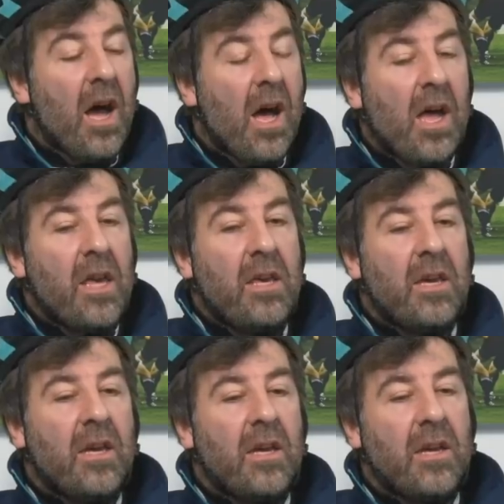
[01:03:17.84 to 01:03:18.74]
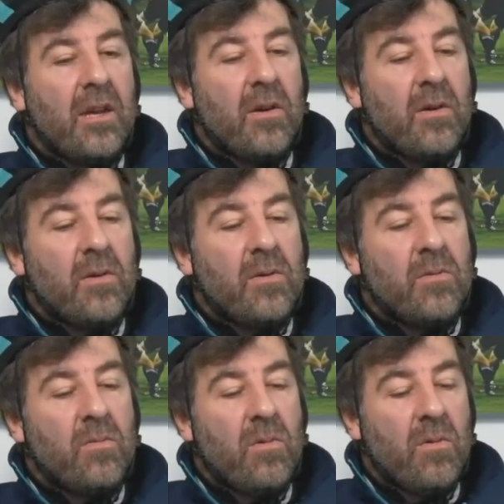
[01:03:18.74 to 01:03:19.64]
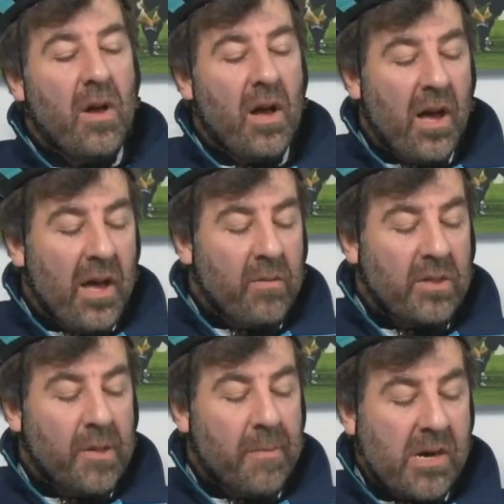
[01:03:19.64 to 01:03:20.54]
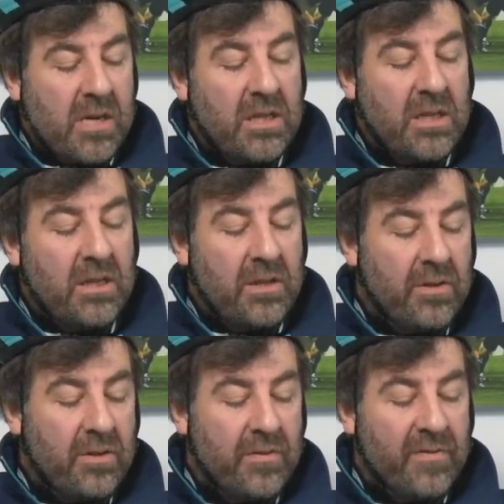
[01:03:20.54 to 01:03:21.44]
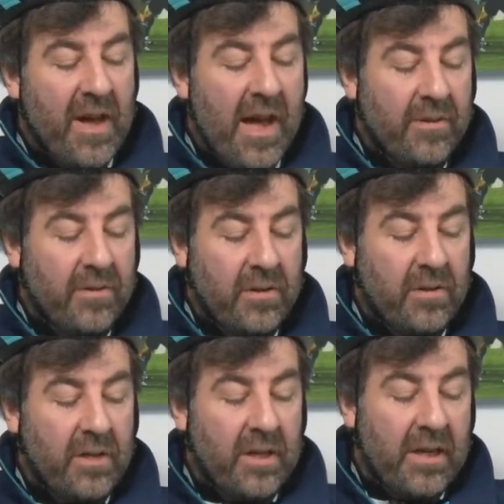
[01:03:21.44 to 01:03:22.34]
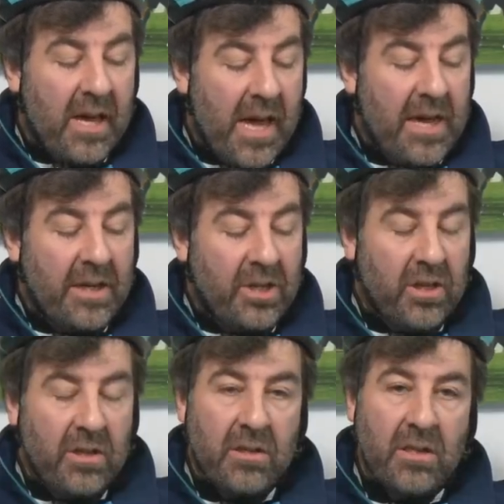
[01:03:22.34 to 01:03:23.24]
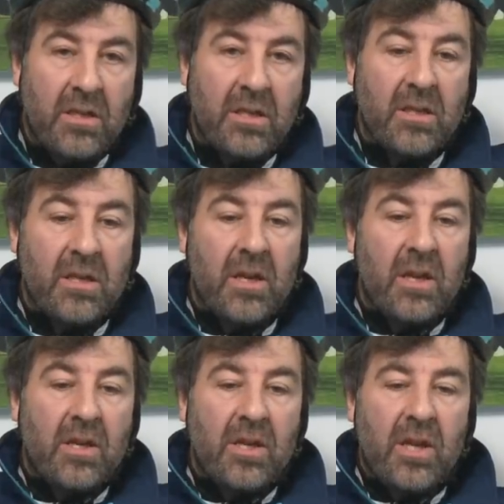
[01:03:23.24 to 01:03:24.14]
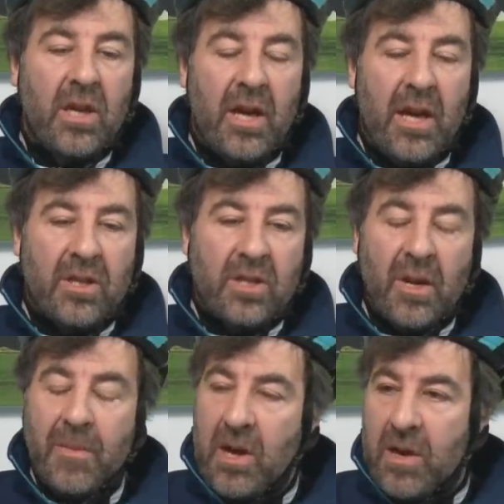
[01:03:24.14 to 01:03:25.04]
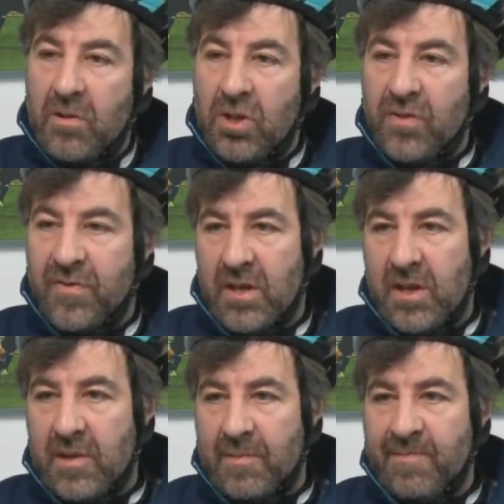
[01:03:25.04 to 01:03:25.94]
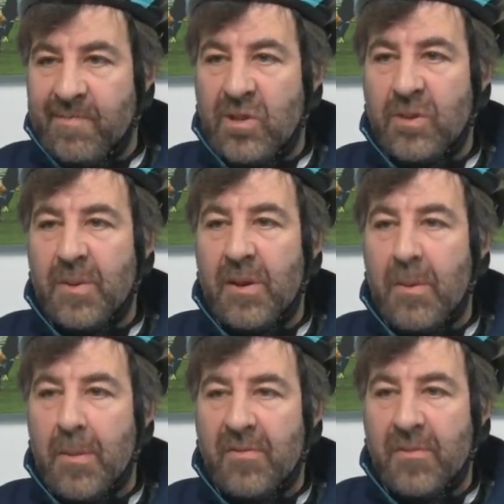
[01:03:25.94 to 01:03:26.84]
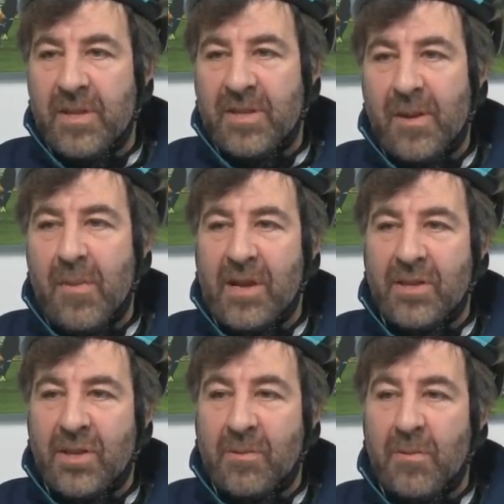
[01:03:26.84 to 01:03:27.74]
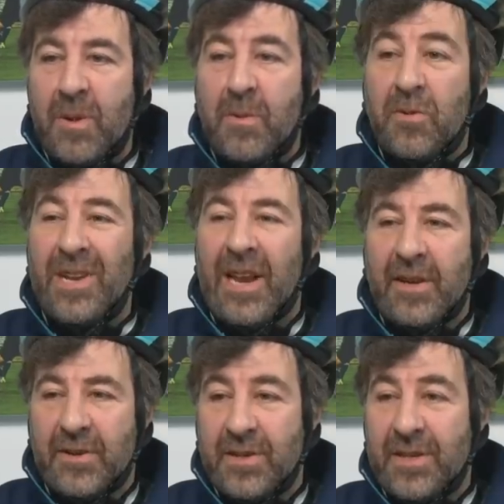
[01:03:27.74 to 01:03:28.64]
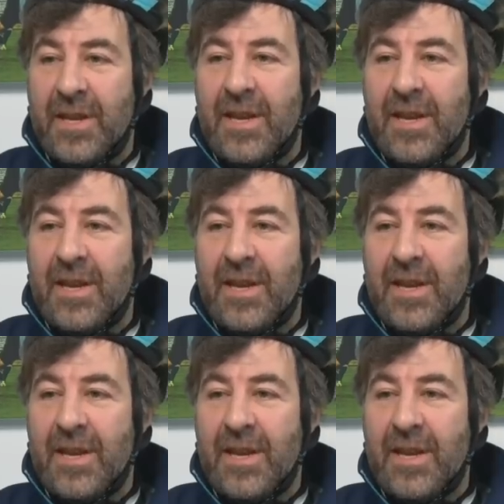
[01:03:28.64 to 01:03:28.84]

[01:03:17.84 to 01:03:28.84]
The, I, motivation for Ireland? I was the person who found the Eddie Jones uh, Scummy Irish video, which How you may remember from this time last year when we were really good